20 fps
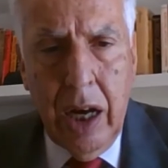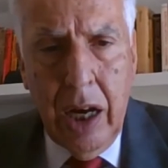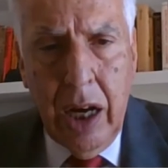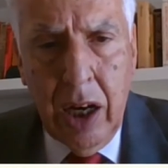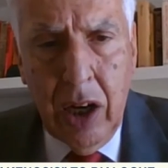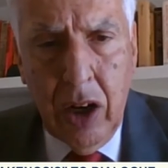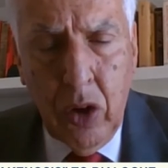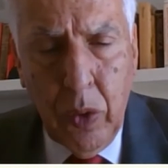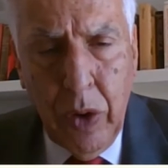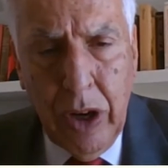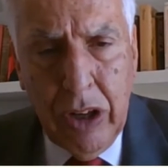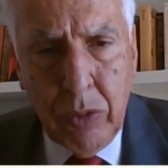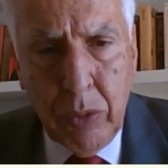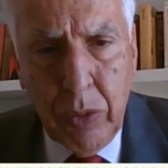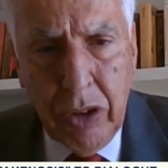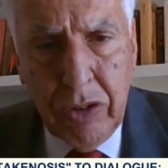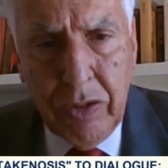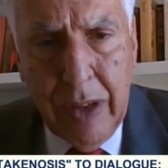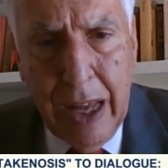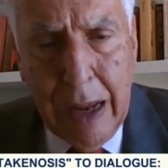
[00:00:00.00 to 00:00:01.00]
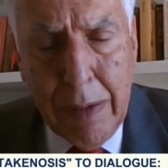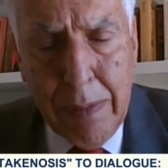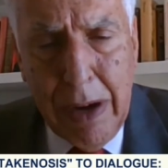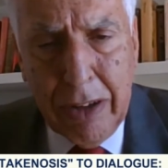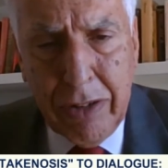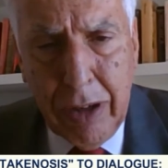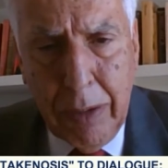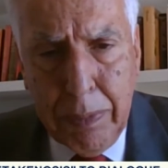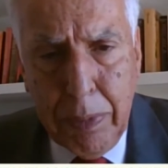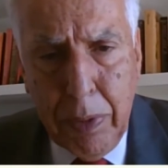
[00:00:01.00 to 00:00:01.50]
which was very
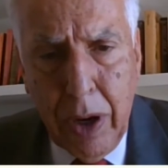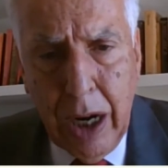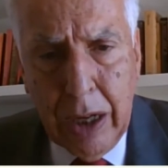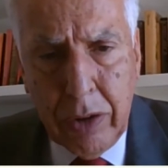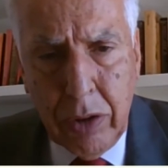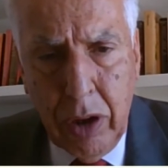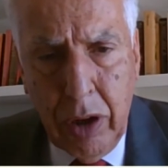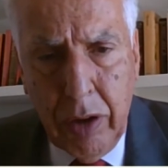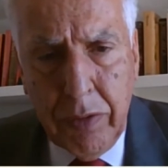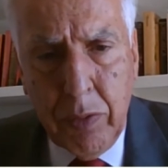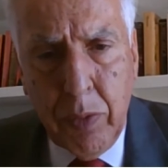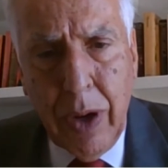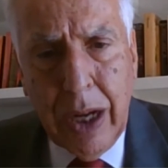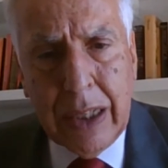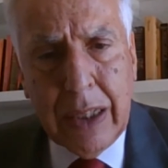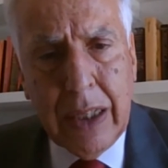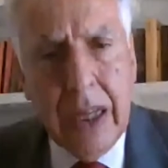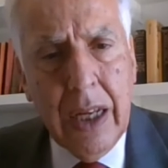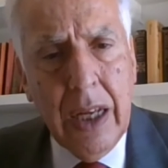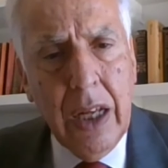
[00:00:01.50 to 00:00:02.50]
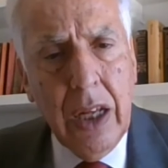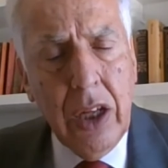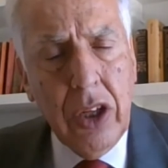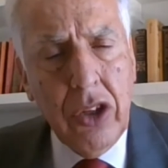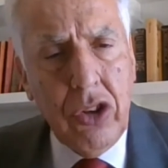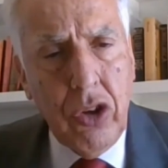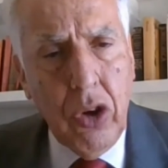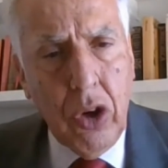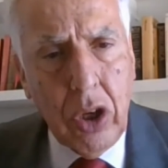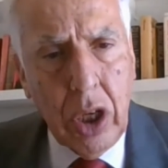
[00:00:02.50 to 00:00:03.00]
much a part of what
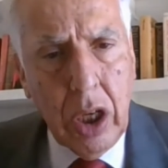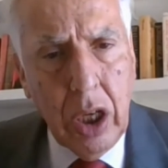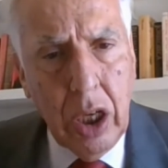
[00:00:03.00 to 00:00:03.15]
took